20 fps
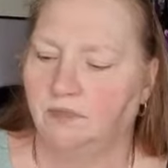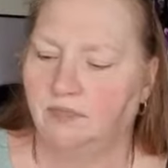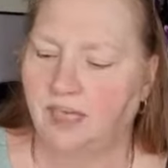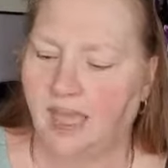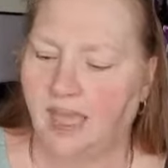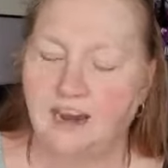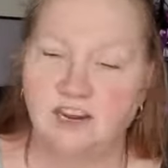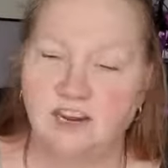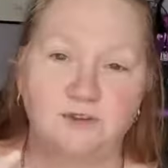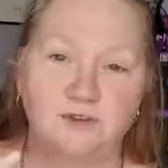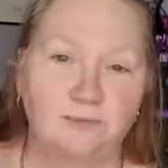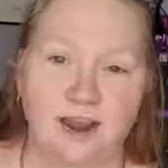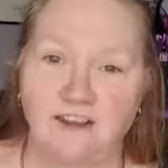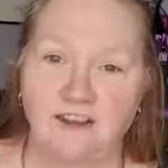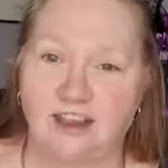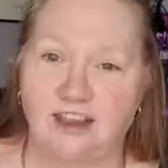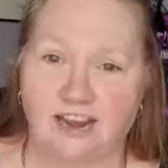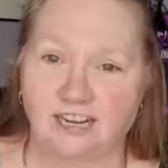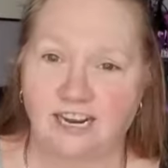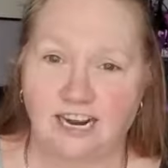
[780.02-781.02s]
Then the spray
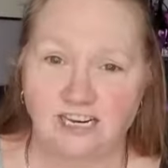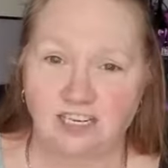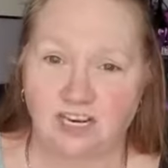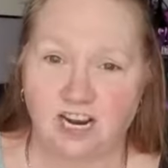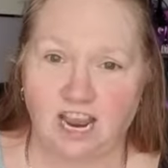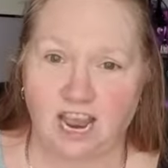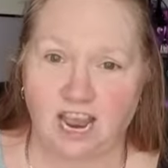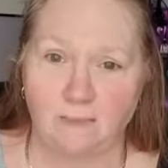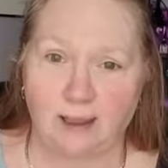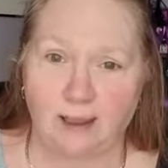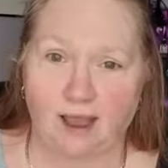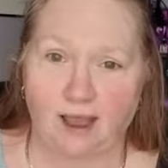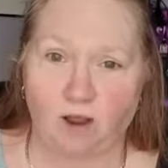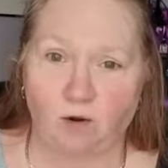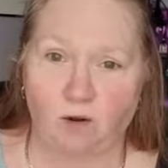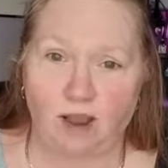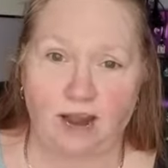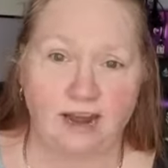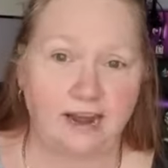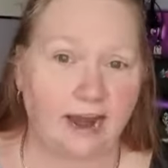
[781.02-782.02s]
foundation came
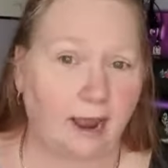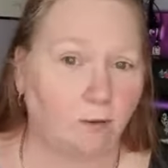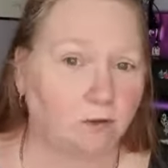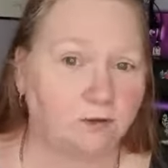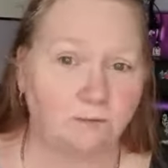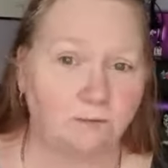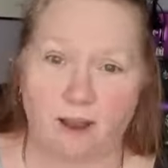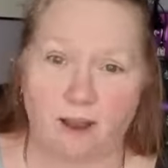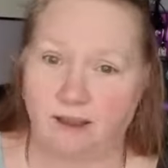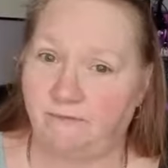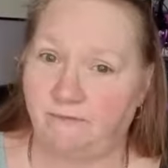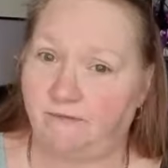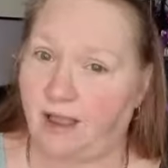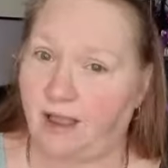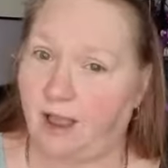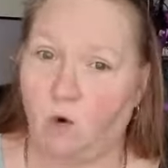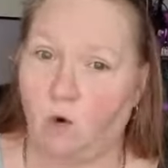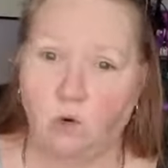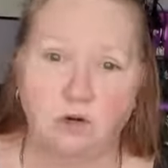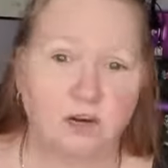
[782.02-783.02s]
out, and that was my
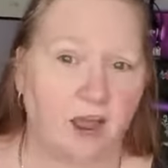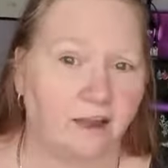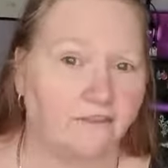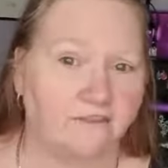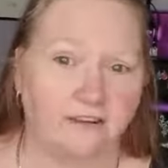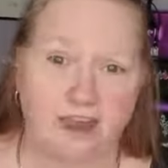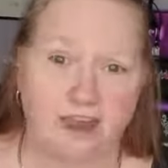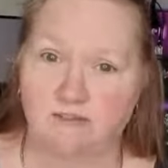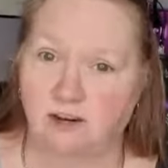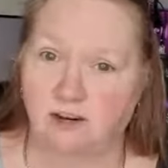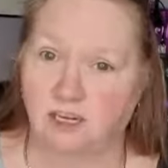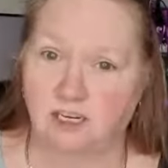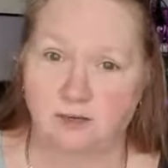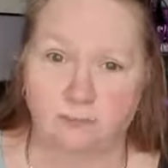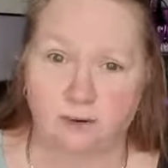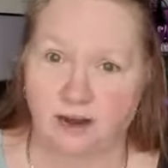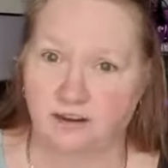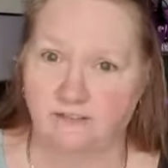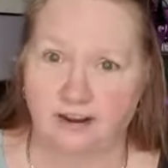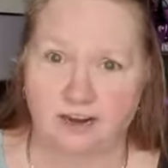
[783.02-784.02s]
all-time favourite, the
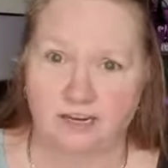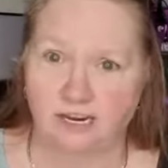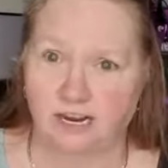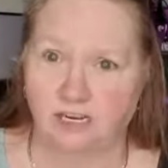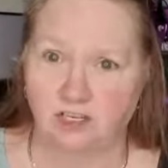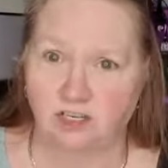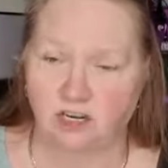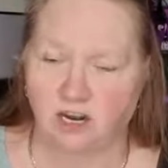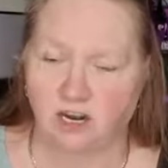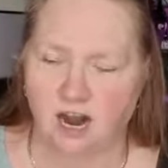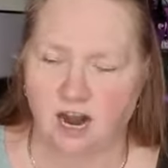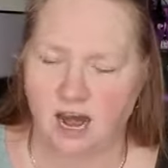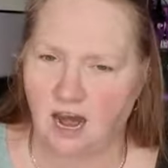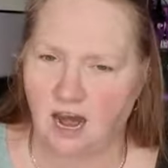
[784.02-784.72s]
spray foundation. I